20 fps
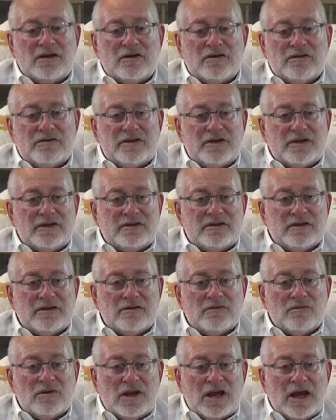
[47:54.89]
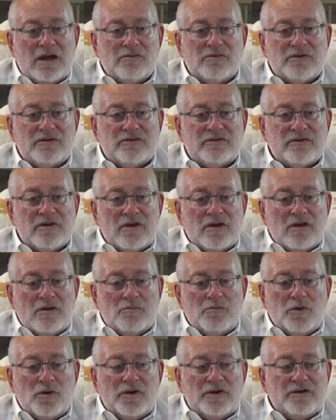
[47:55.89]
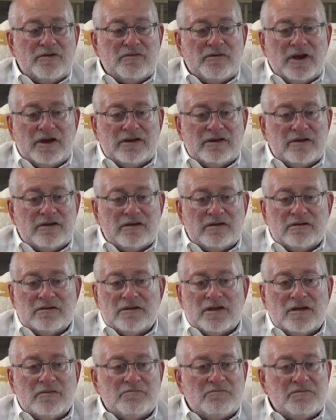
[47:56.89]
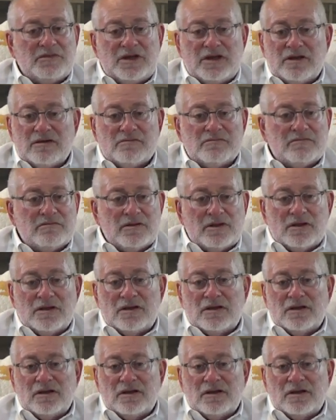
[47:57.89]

I know that uh, while I was part director, um, you know,